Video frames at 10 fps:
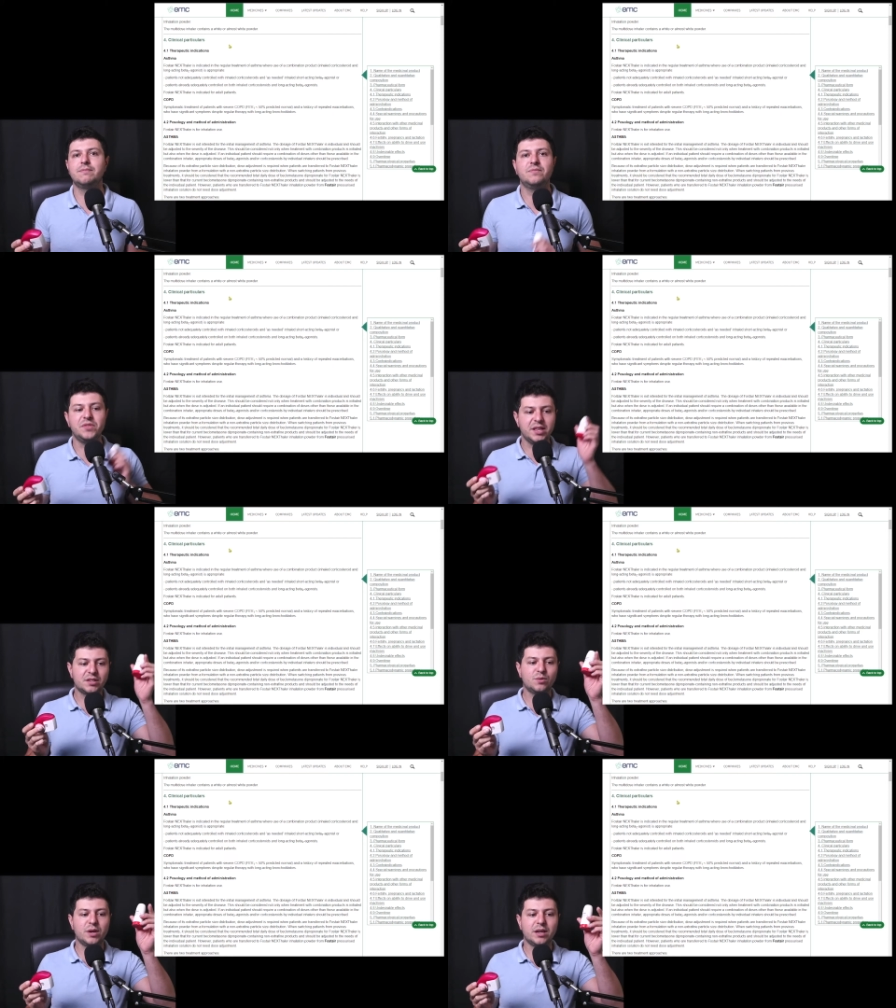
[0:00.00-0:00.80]
this
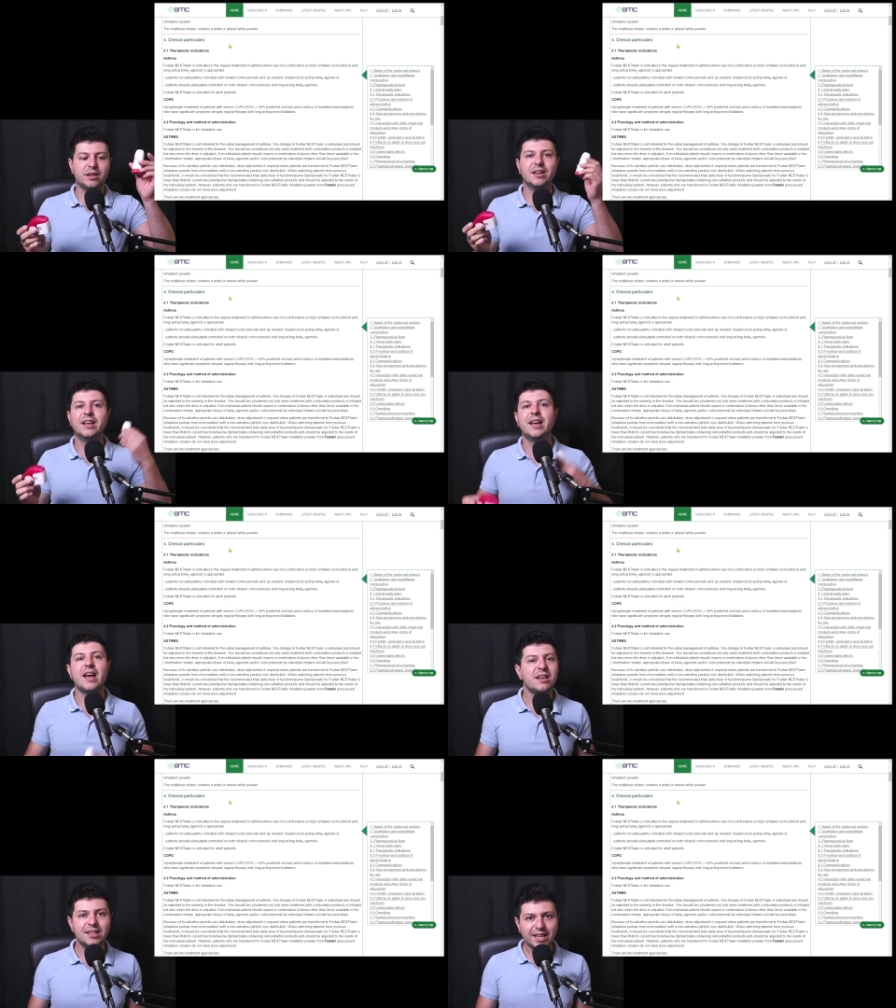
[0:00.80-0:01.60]
one, any
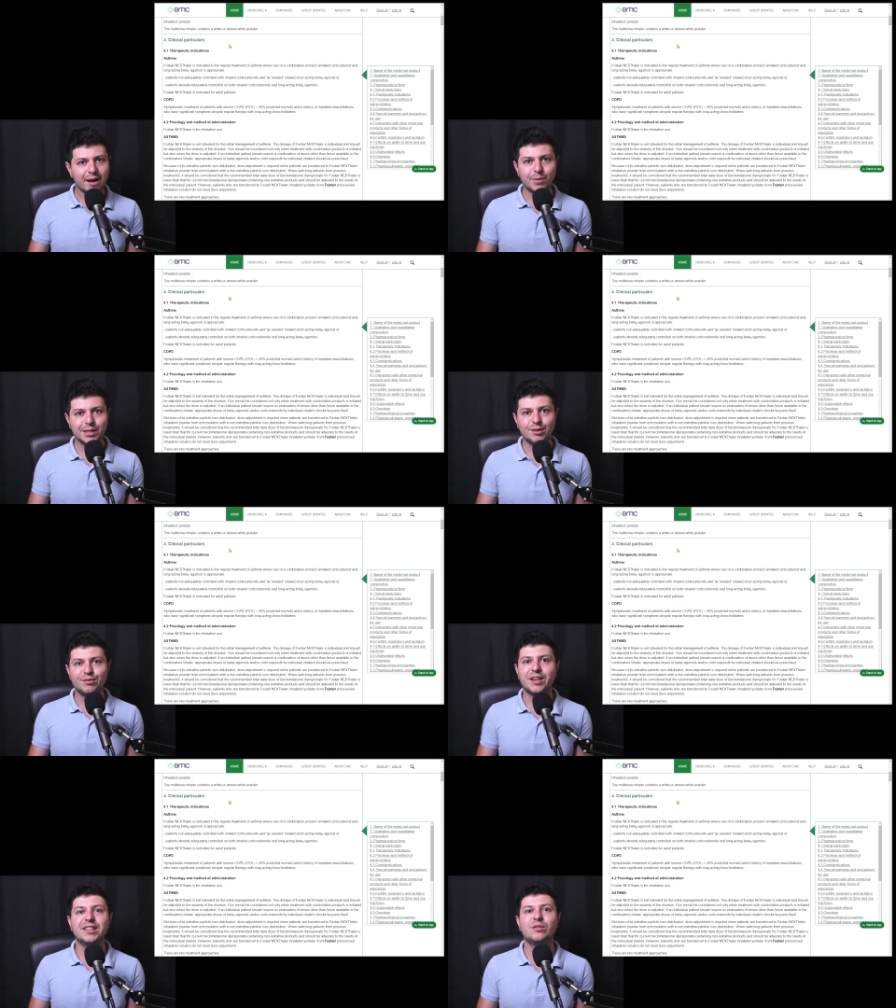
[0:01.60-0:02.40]
tablet you
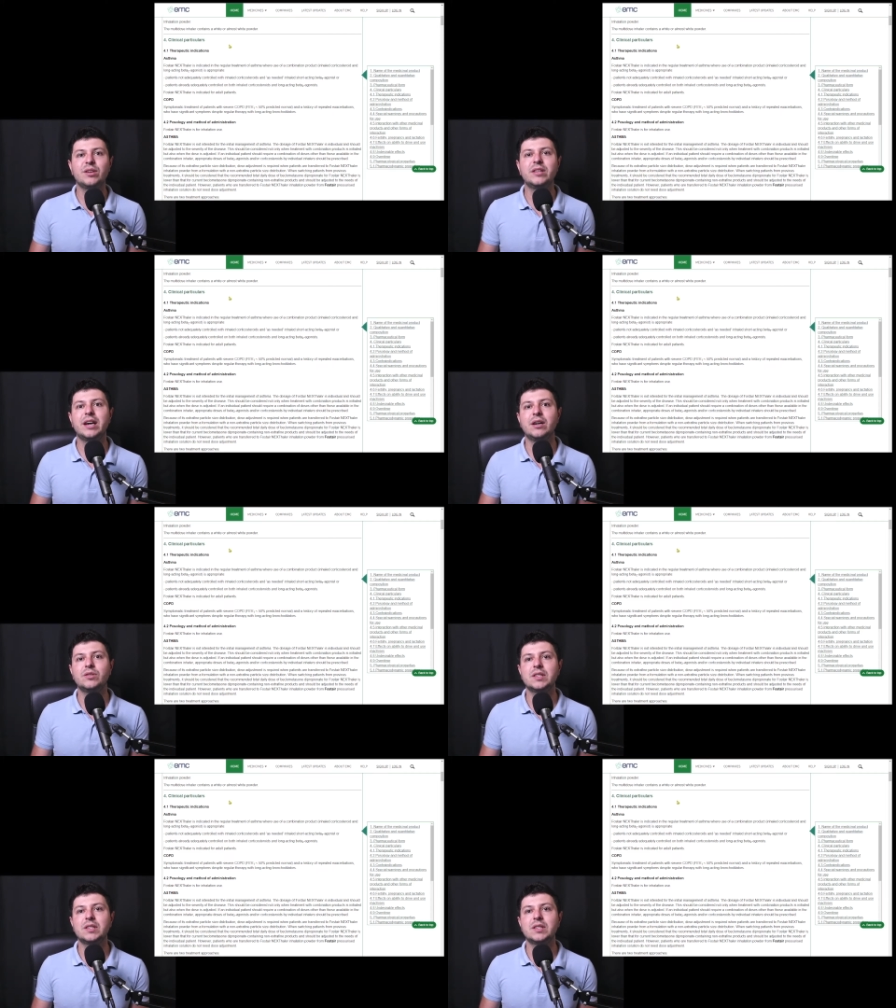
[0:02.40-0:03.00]
find around the house,